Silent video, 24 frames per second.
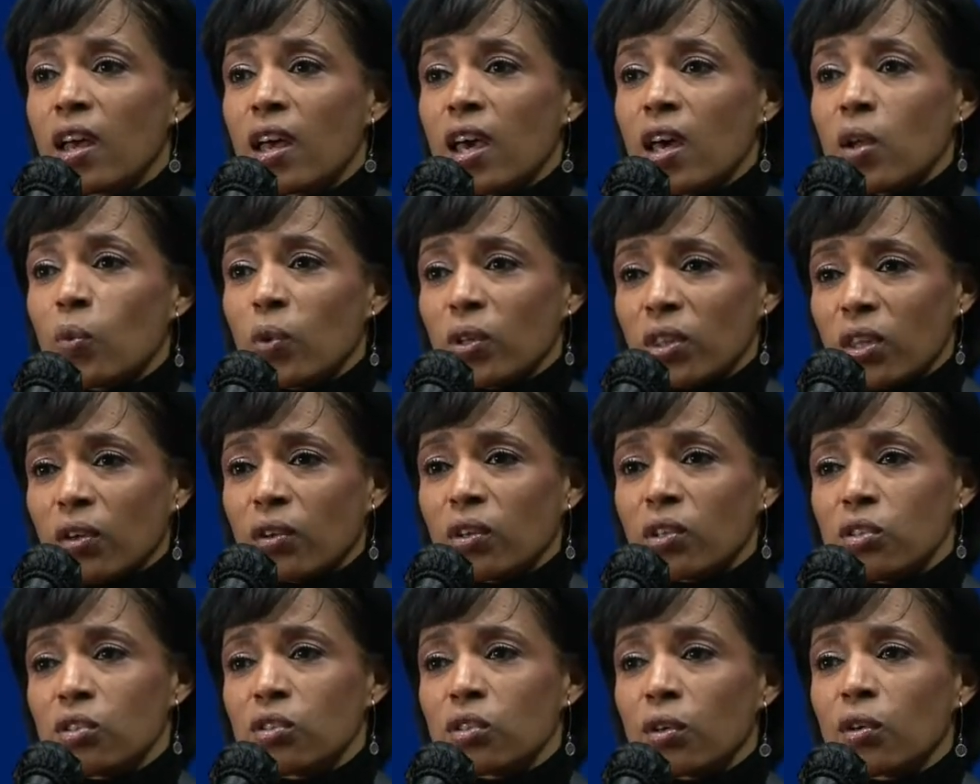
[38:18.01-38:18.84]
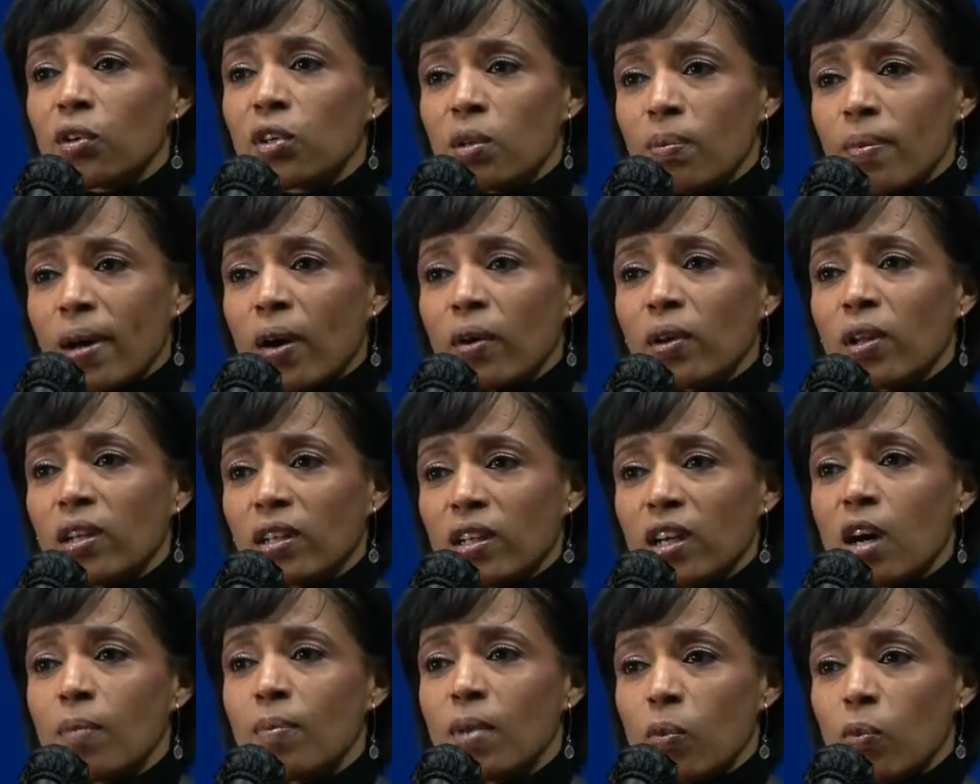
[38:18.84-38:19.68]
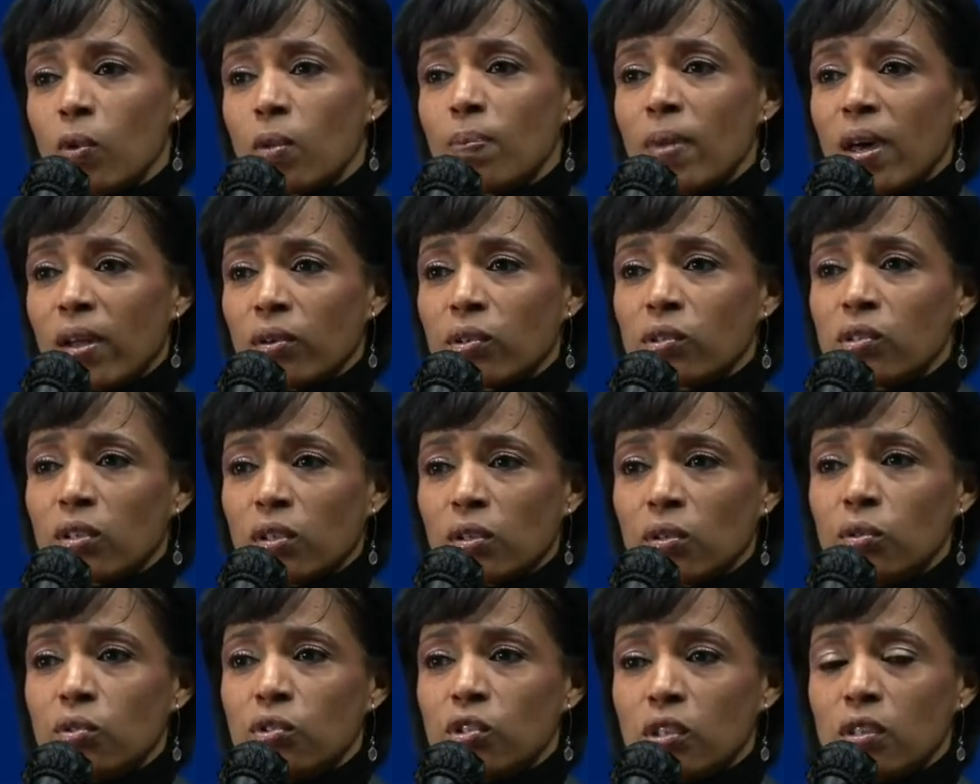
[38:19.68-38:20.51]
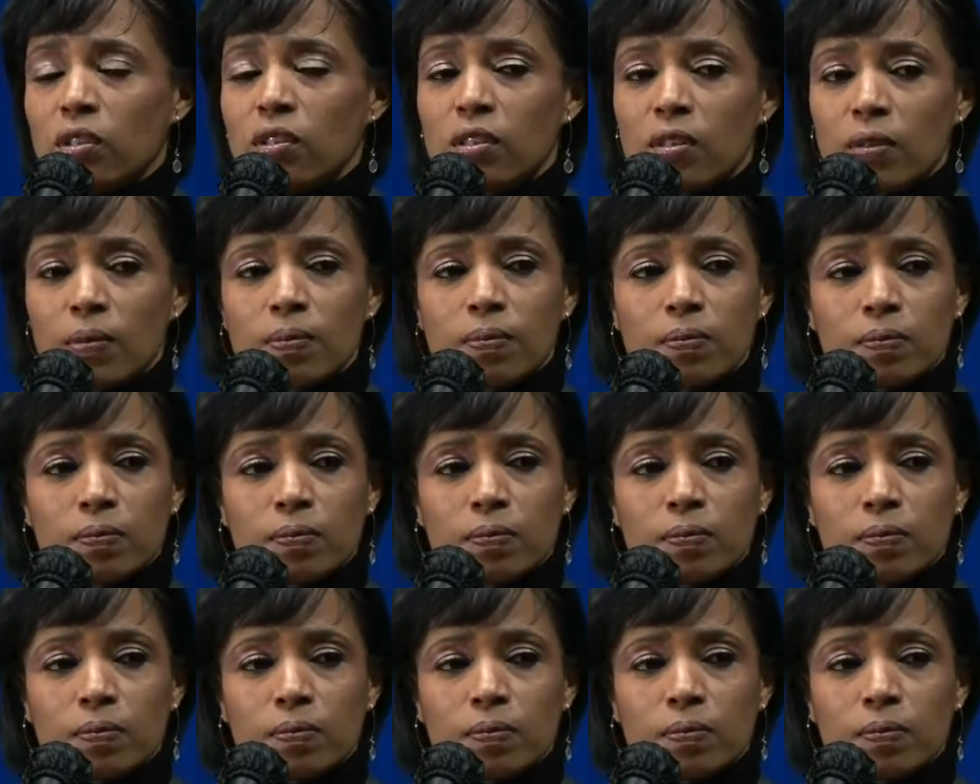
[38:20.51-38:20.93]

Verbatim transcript: and what they're concerned about and come up with better solutions.